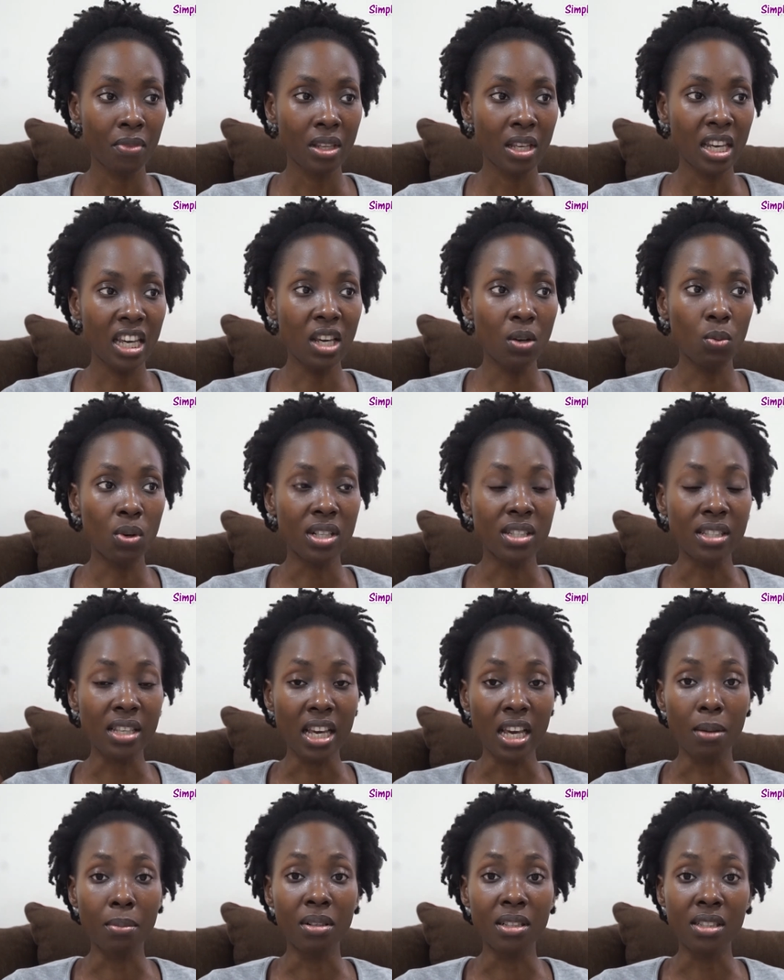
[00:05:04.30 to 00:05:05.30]
he was
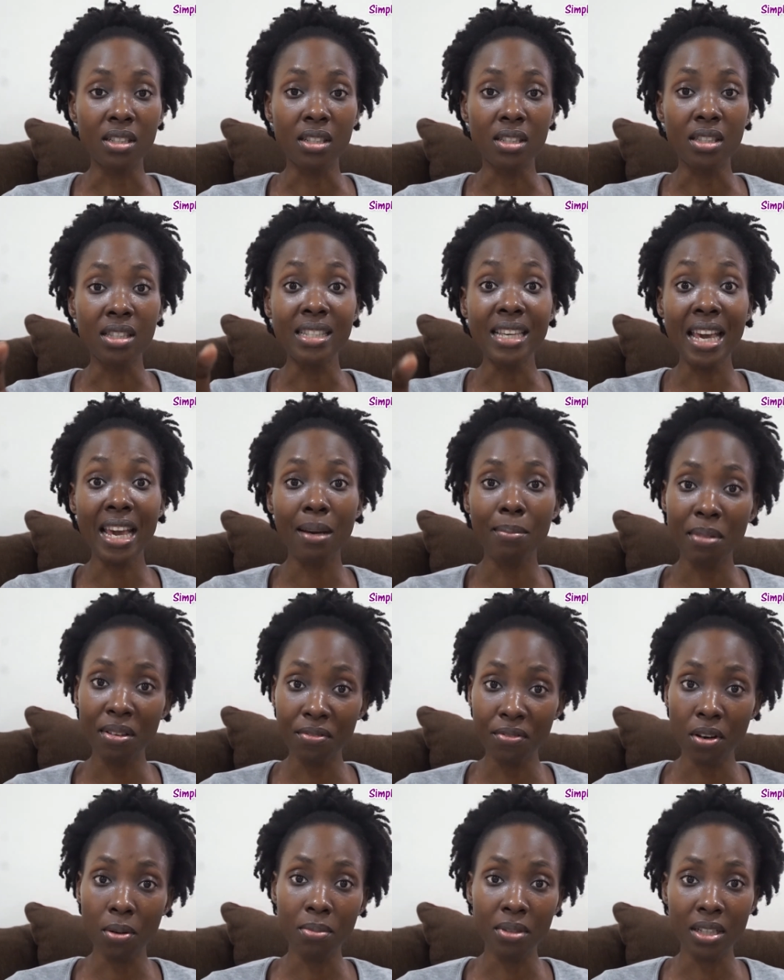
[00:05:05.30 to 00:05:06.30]
able to take me
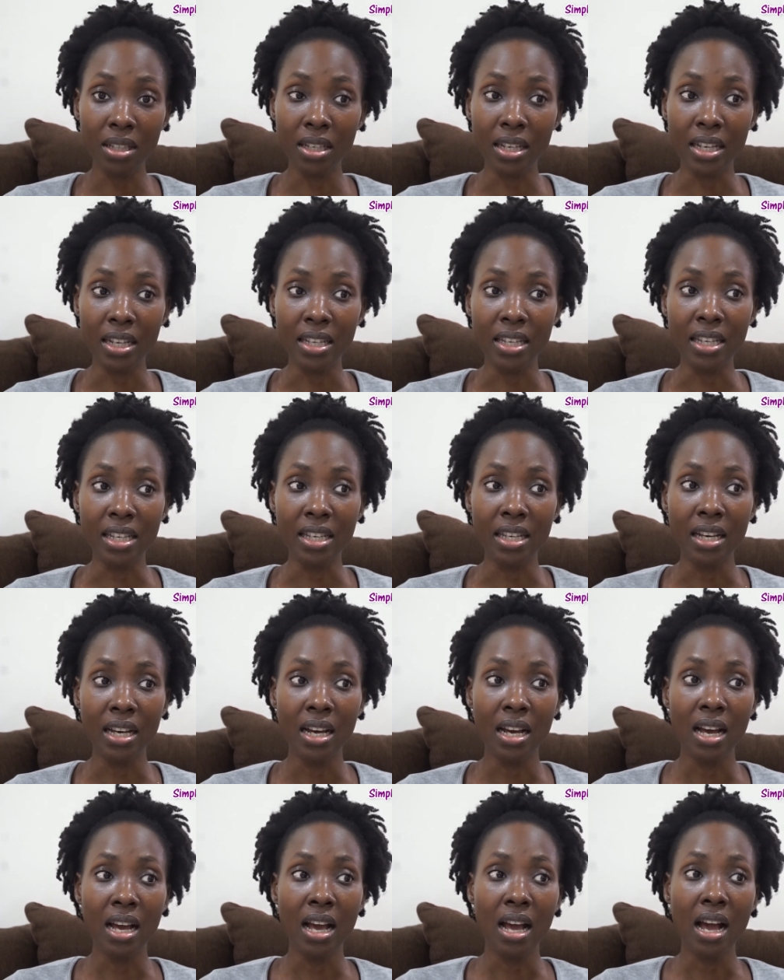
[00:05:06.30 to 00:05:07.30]
from the lady
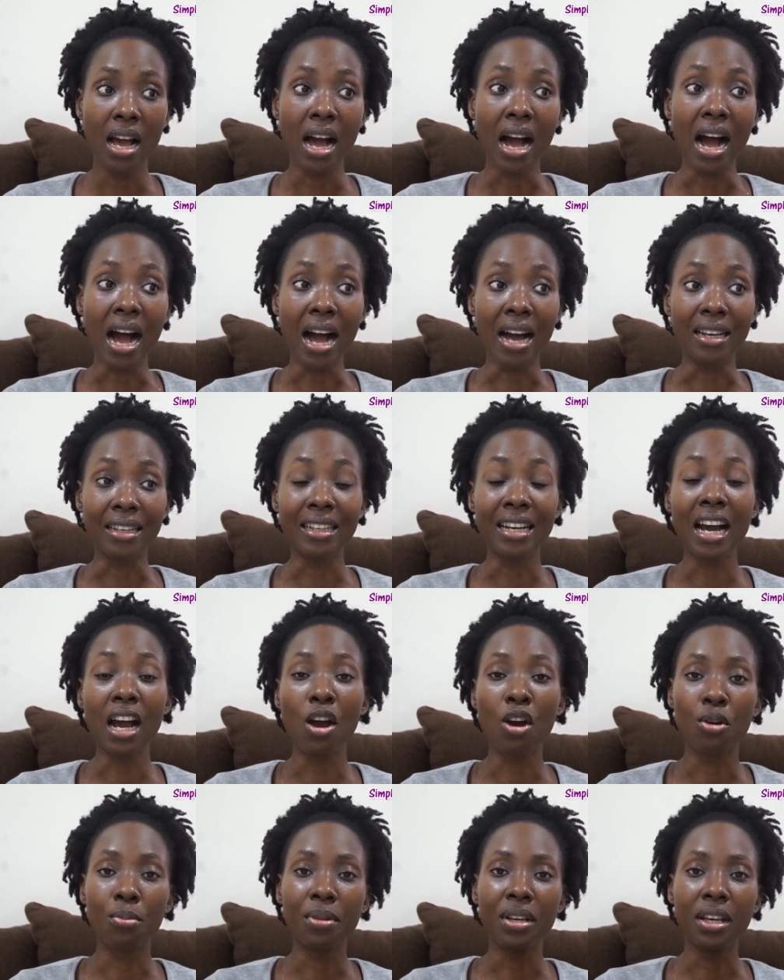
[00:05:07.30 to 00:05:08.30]
and
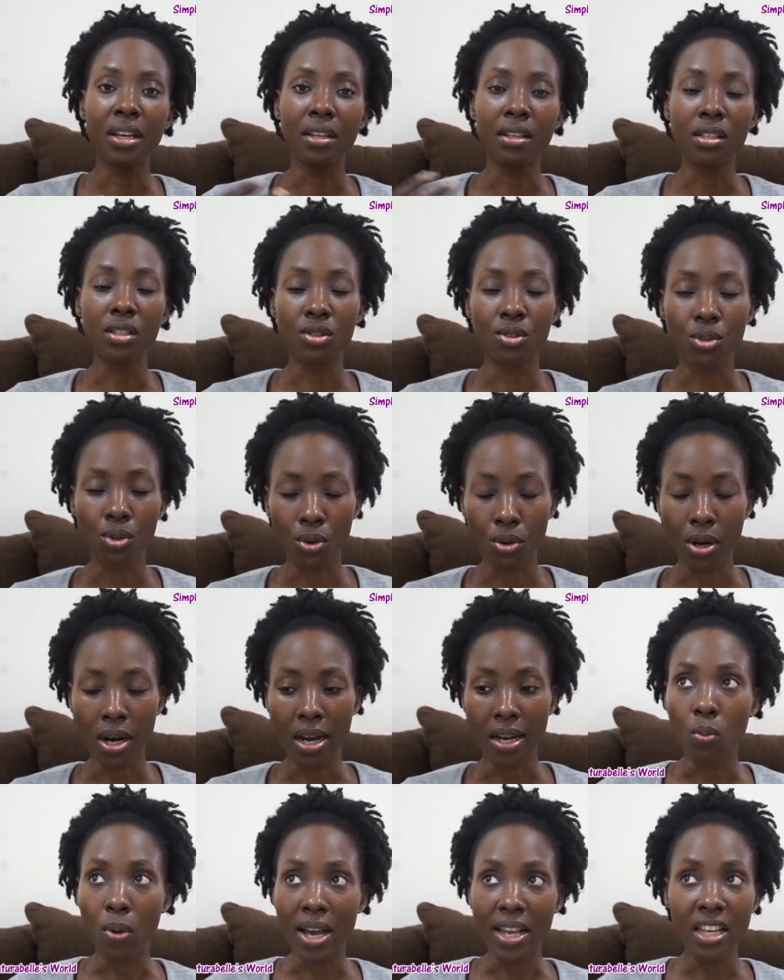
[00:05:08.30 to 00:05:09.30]
carry me in the store
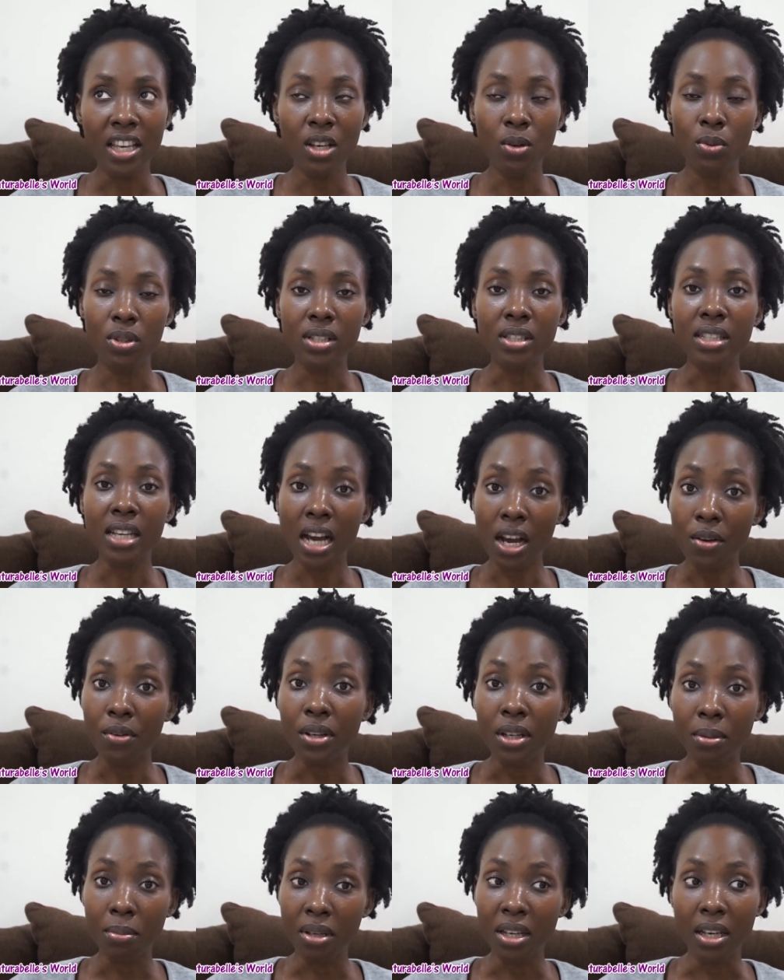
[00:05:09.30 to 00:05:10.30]
and when he was
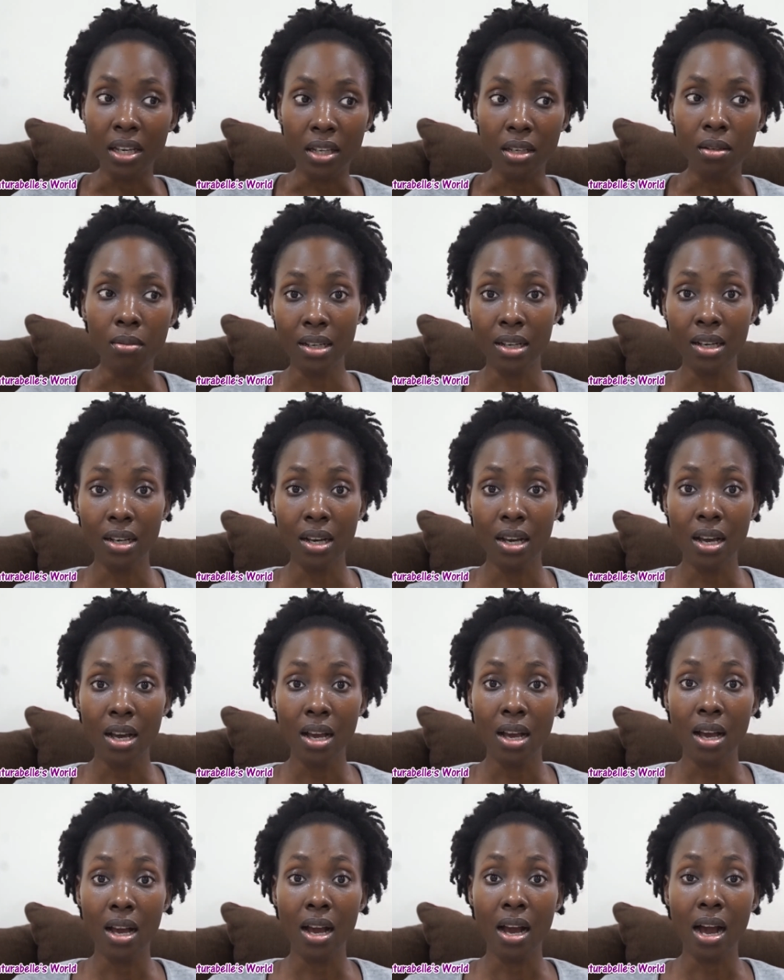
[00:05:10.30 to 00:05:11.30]
carrying me
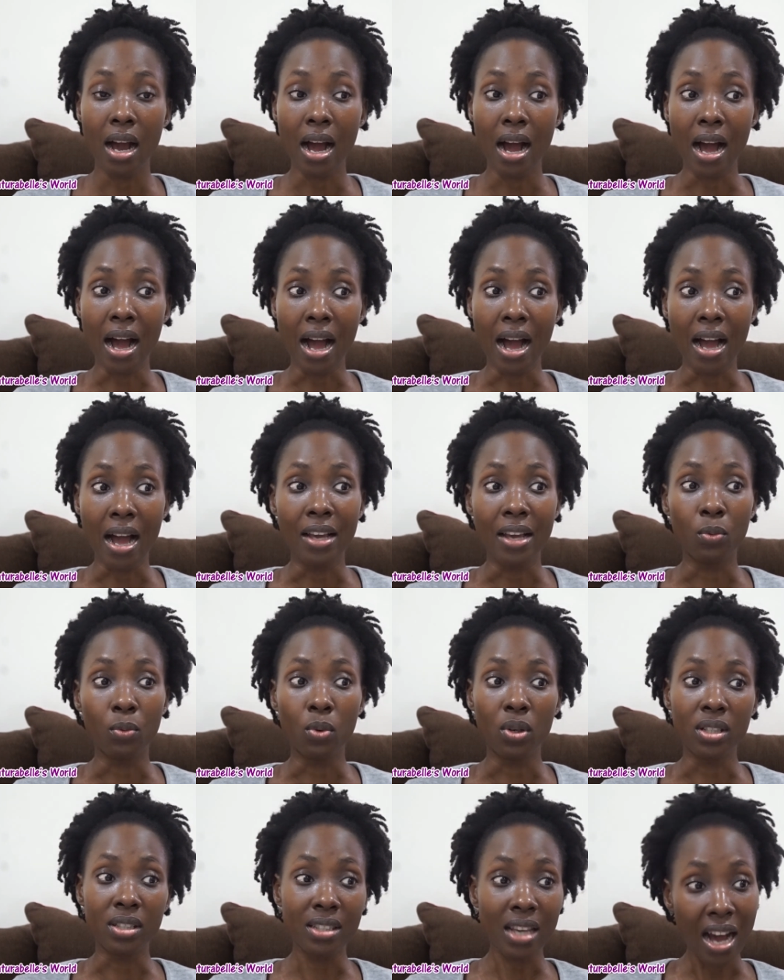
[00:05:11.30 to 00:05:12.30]
in I
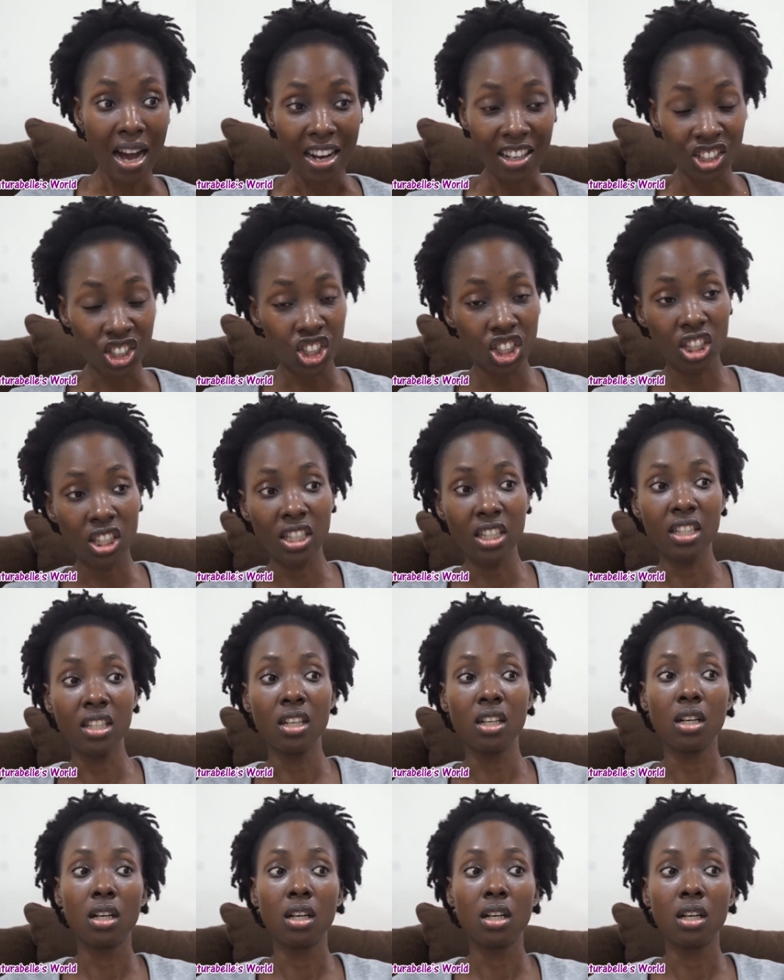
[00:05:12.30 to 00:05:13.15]
was actually